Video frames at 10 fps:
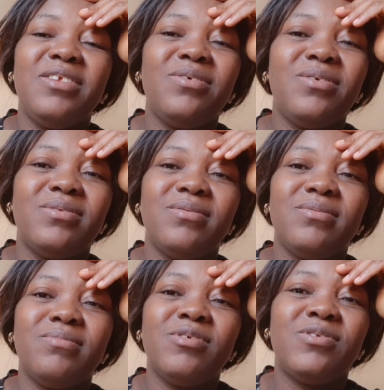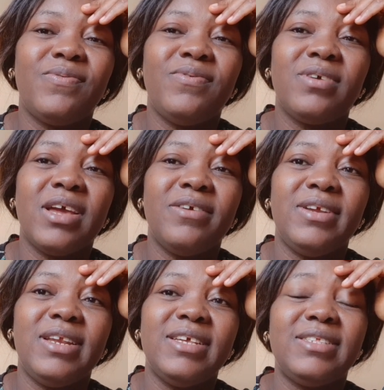I know most of you
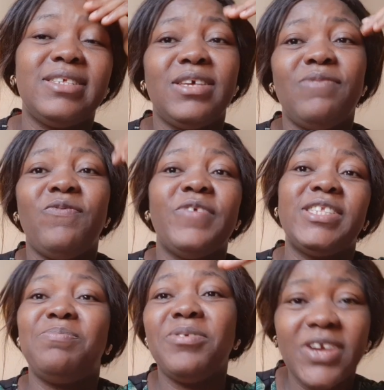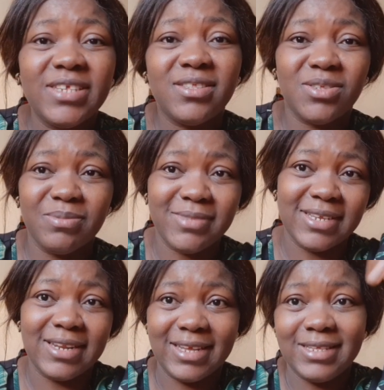can relate. If you've experienced
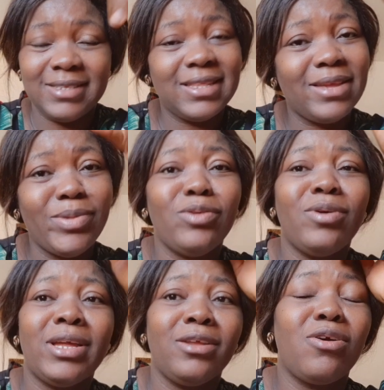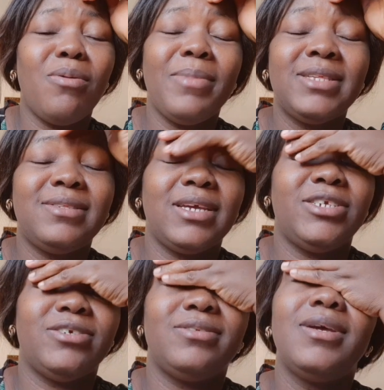something like this, let me know at the comment
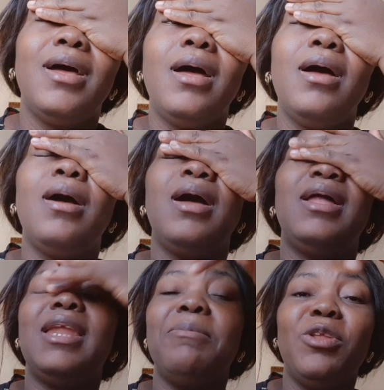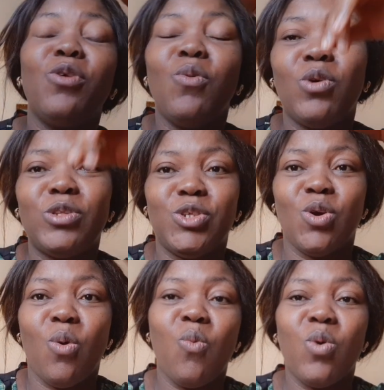section. Let me know
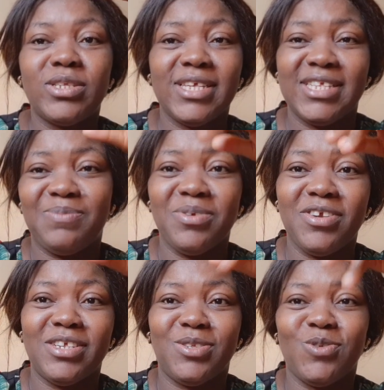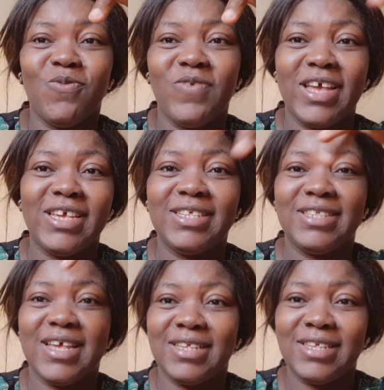what your worst experience so far
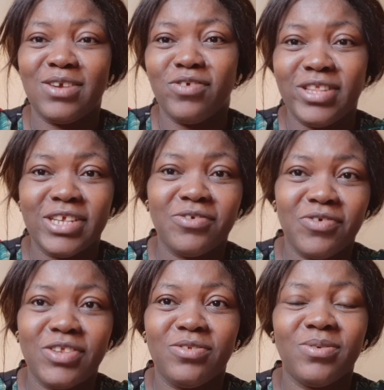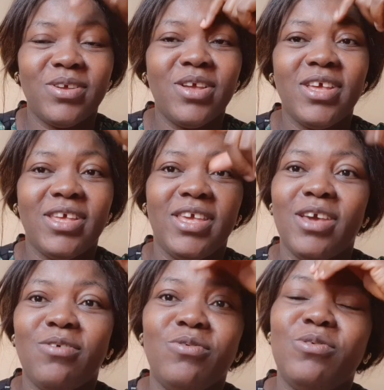is as a content creator
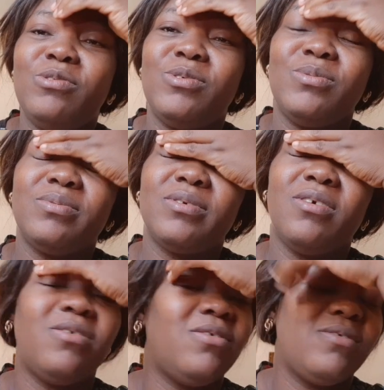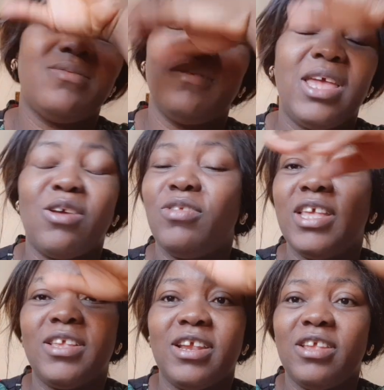here on YouTube, or a
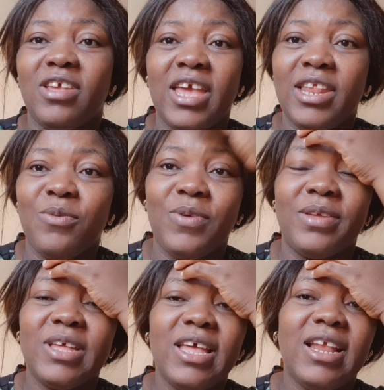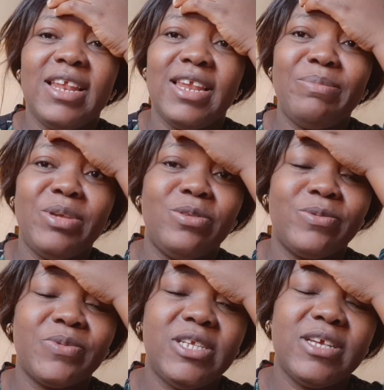content creator anyway. Let me
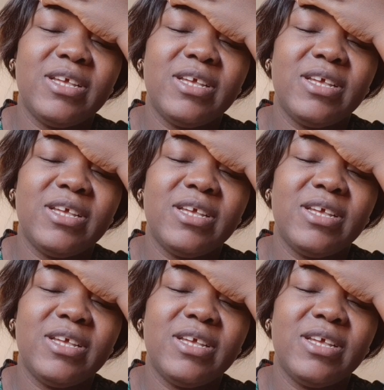know.